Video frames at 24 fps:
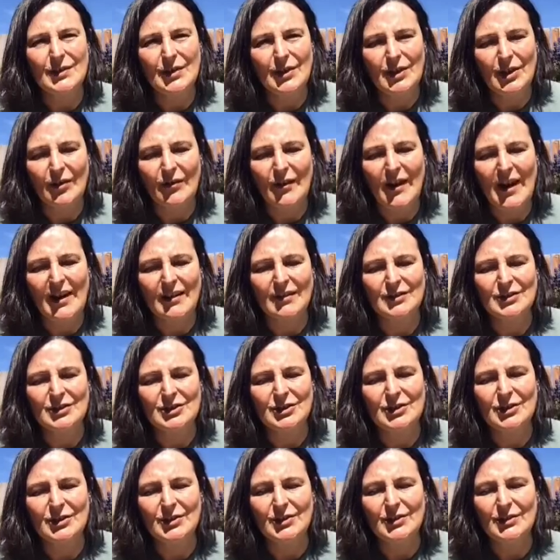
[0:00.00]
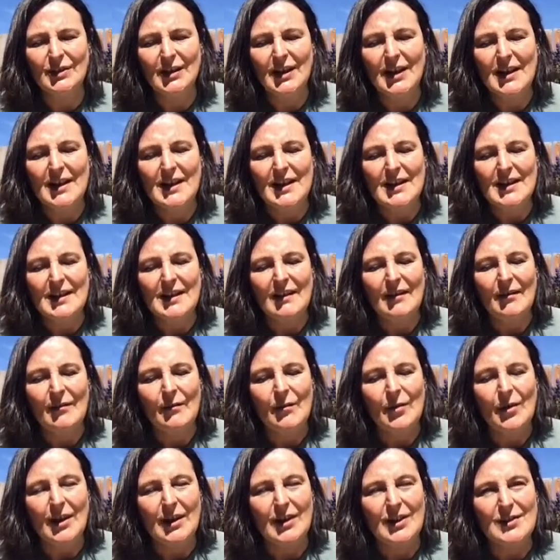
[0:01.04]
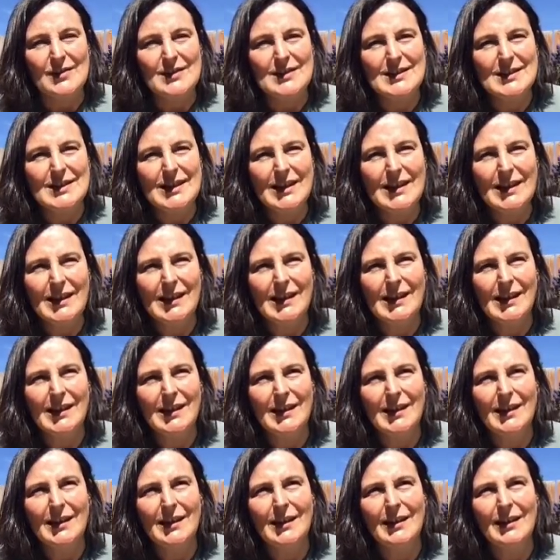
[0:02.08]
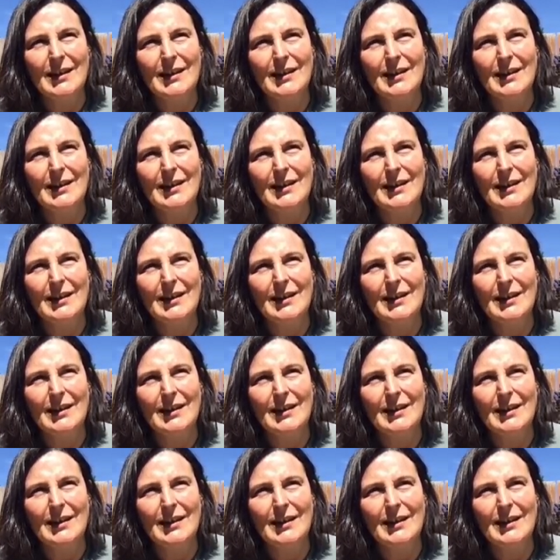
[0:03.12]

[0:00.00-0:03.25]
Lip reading: look around you. What can you see?